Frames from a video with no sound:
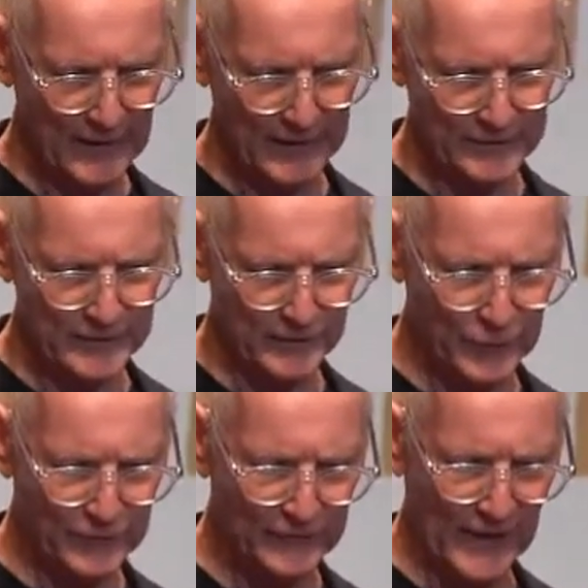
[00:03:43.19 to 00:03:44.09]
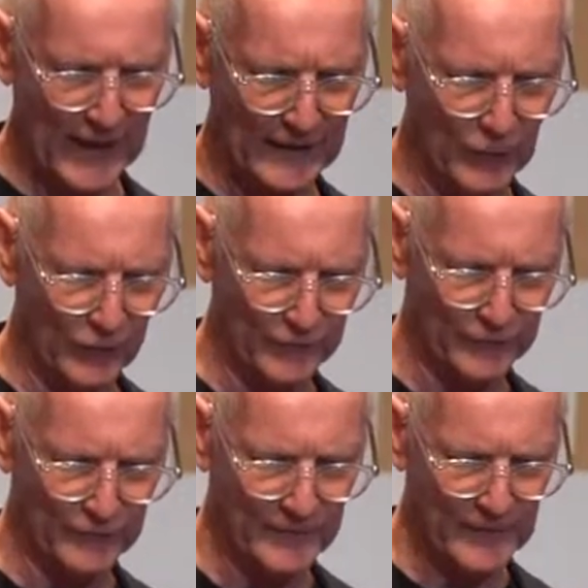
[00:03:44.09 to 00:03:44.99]
at Kibbutz Nahal
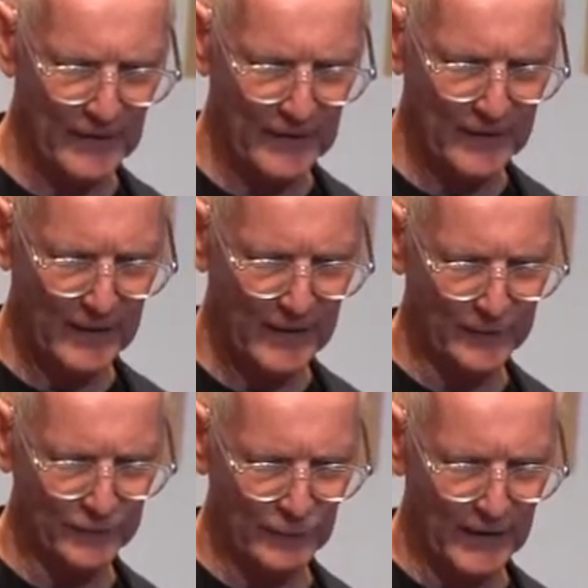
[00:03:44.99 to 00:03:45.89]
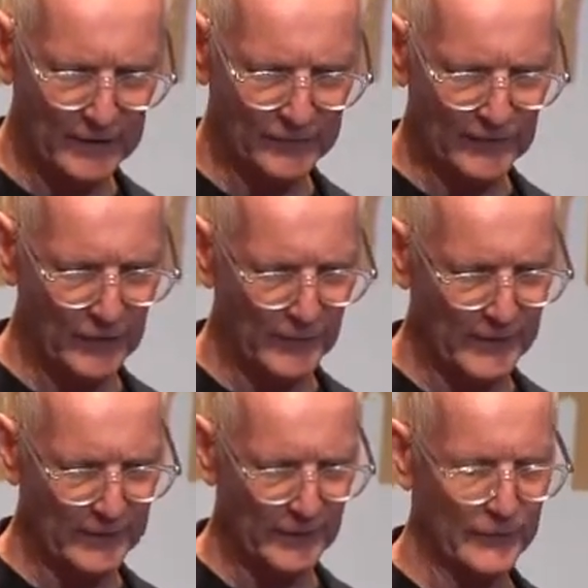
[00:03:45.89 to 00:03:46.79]
Oz, an Israeli
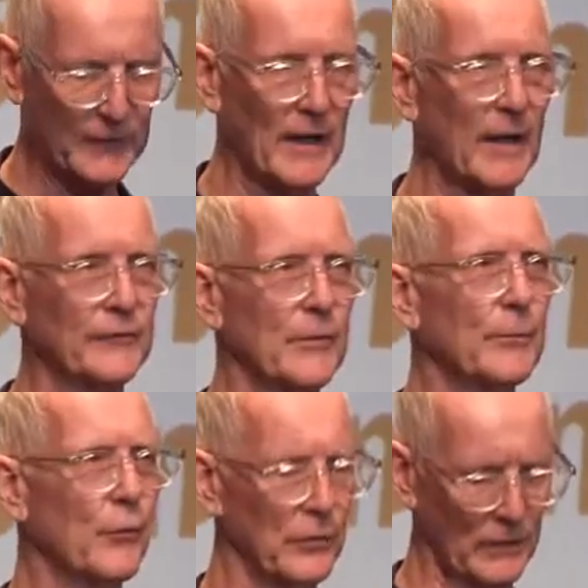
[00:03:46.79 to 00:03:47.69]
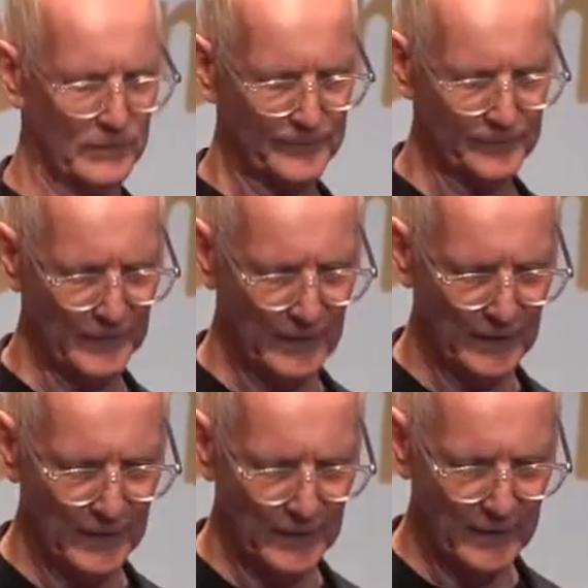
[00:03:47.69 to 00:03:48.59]
settlement near the Gaza border.
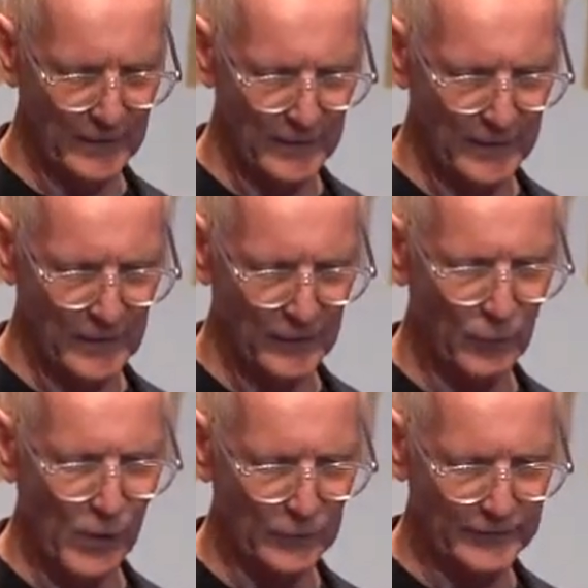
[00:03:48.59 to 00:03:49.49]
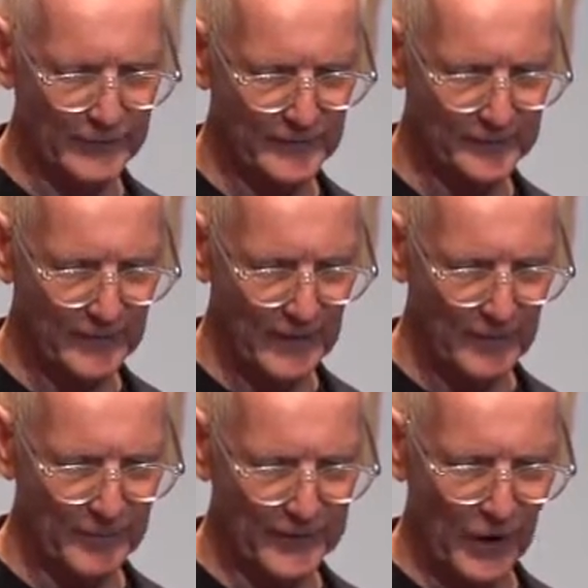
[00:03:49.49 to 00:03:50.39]
Quote,
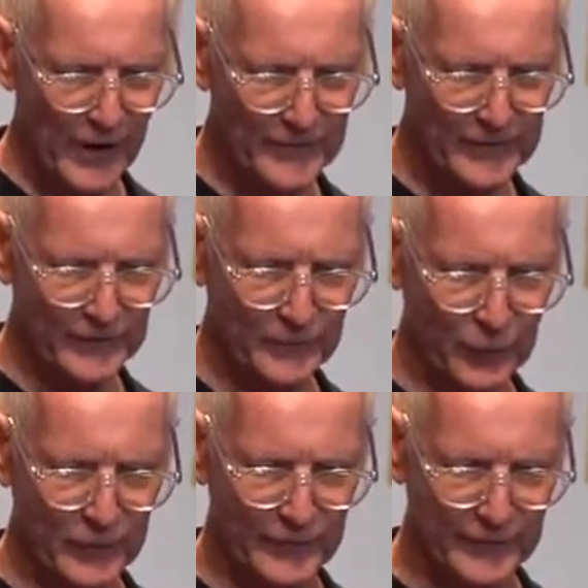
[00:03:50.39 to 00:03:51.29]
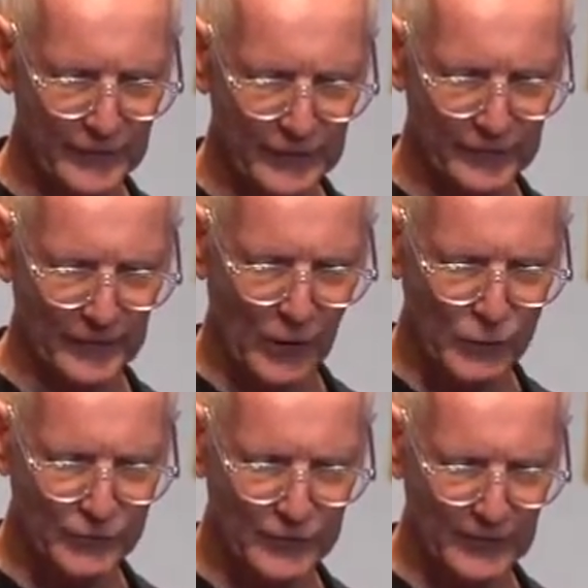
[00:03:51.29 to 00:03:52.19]
Beyond this border there is an
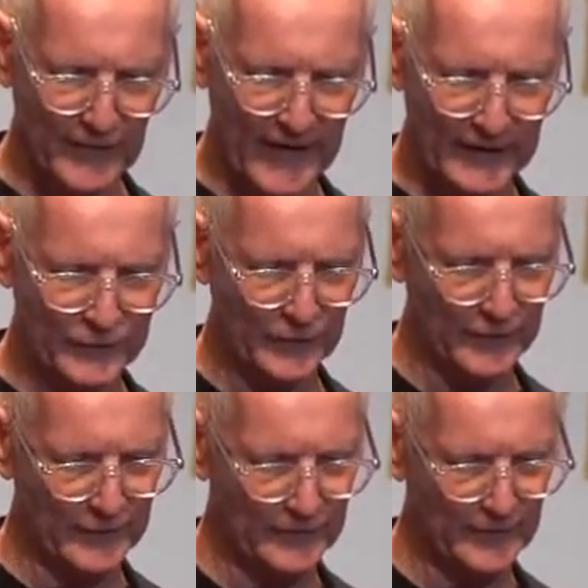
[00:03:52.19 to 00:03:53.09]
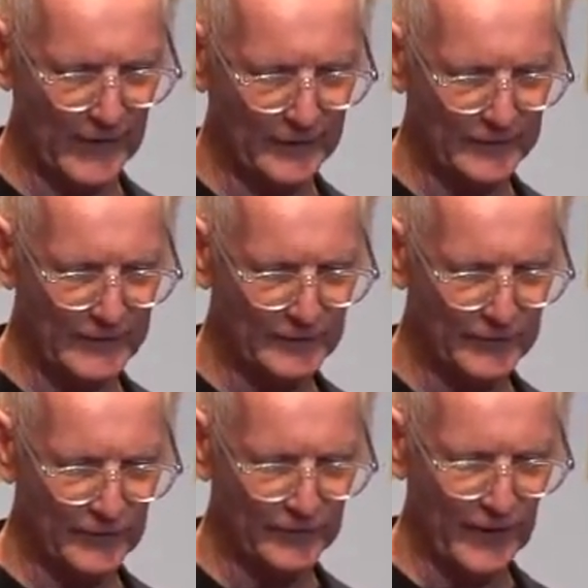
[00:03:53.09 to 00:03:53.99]
ocean of hatred and a
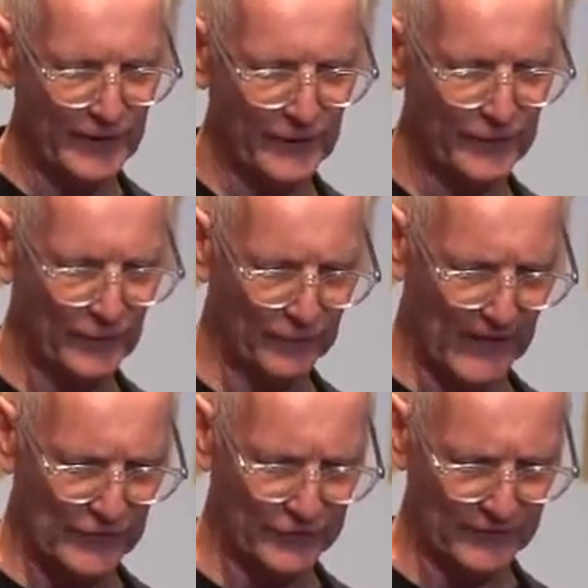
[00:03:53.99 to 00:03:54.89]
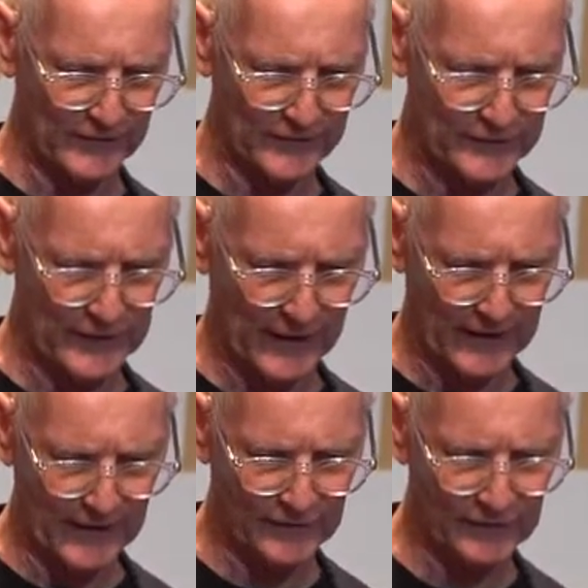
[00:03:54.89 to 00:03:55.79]
deep desire for vengeance,
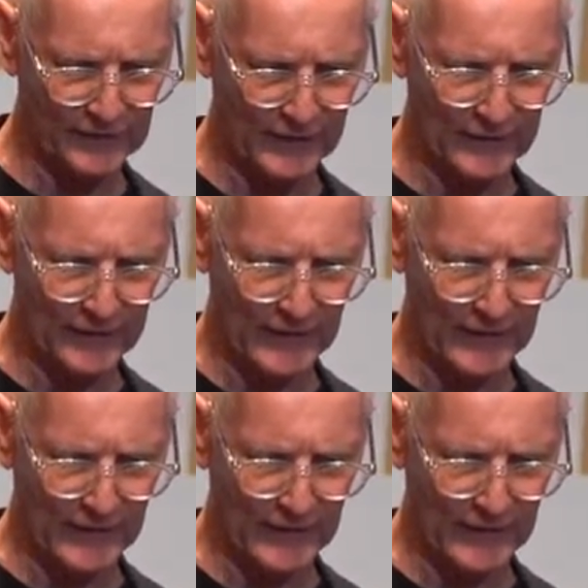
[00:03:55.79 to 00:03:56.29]
Dayan said